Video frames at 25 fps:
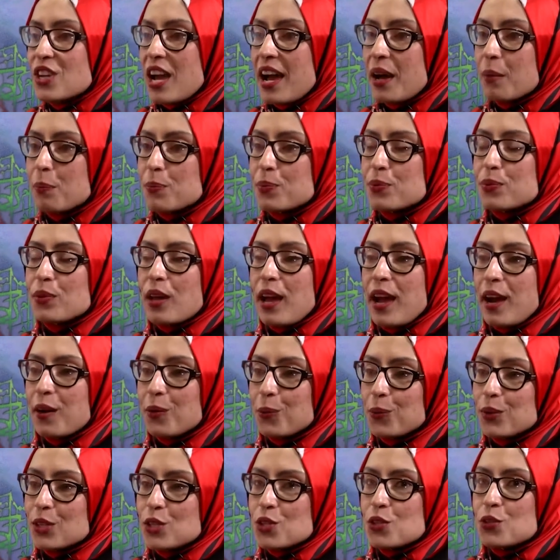helps uh,
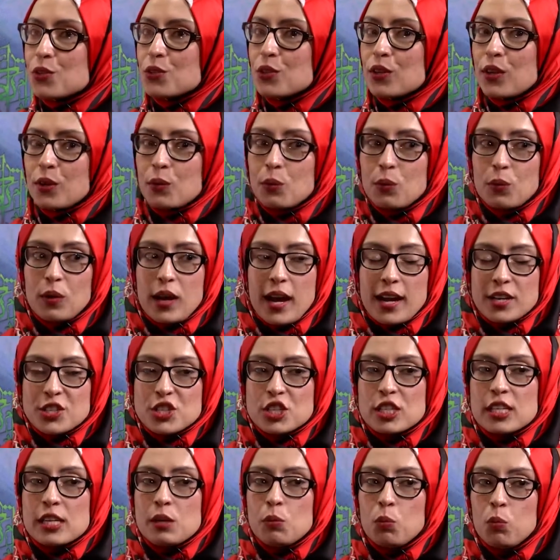which
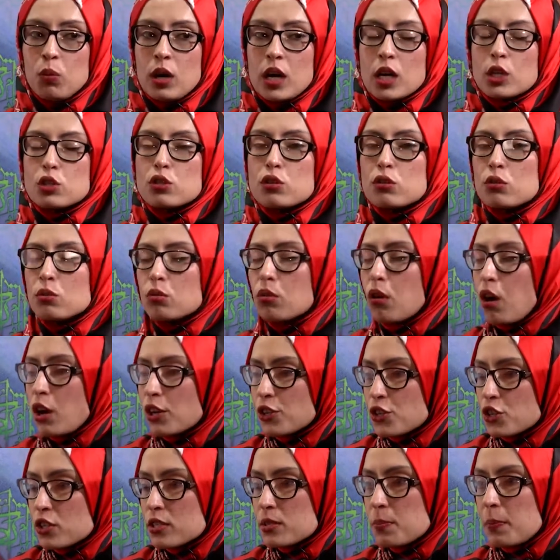actually works works through
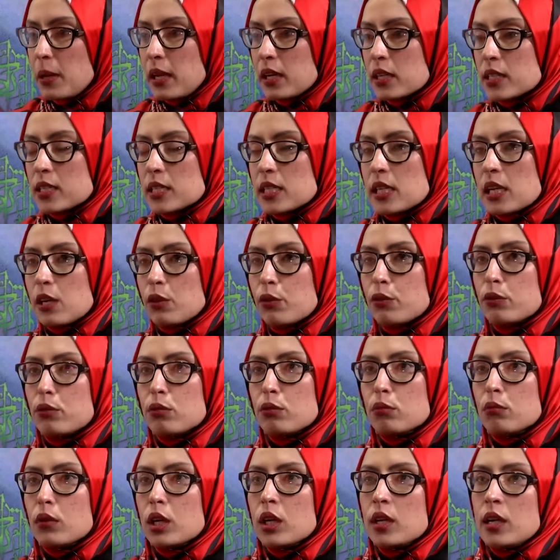conscious parenting,
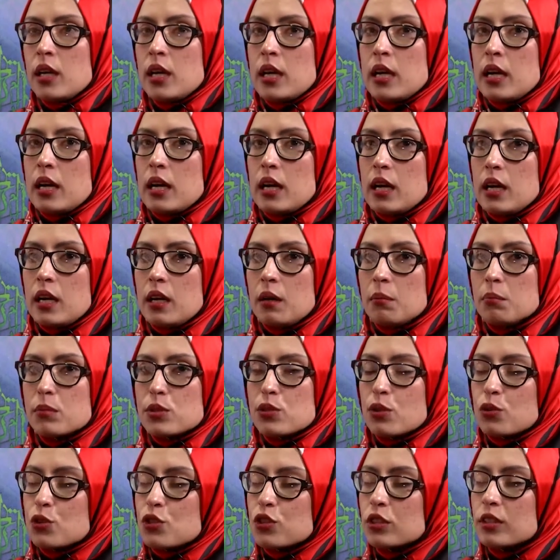through um,
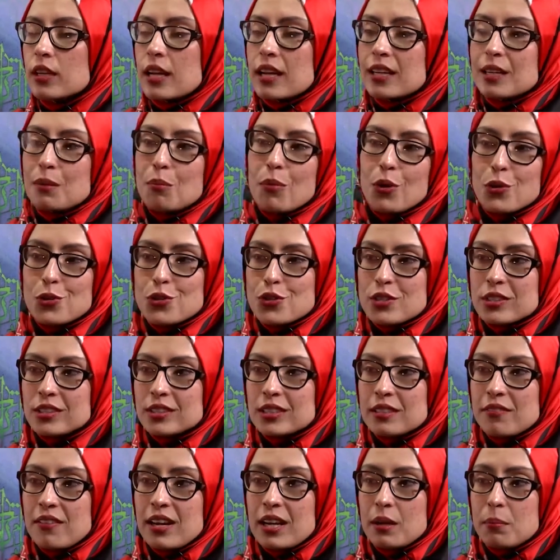social and emotional
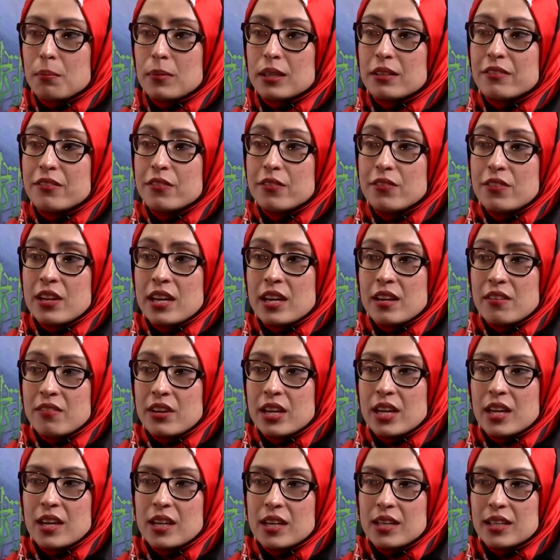development very,
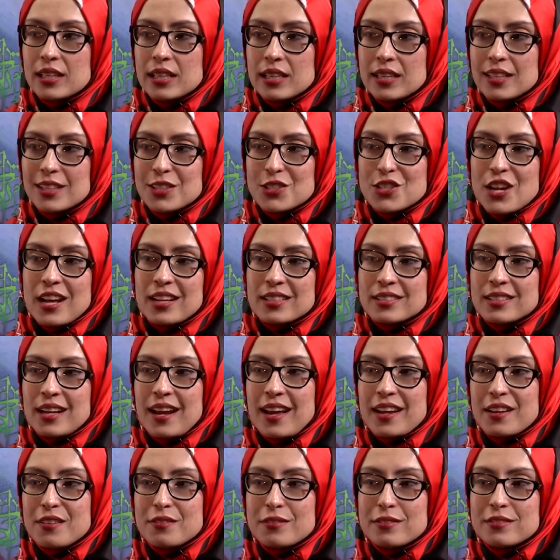very early in a child's
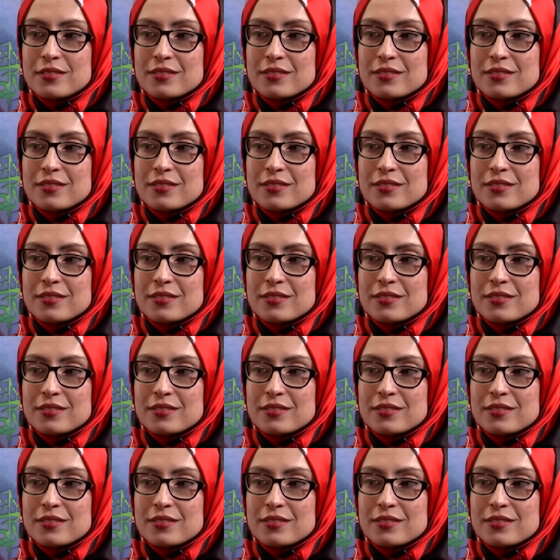life.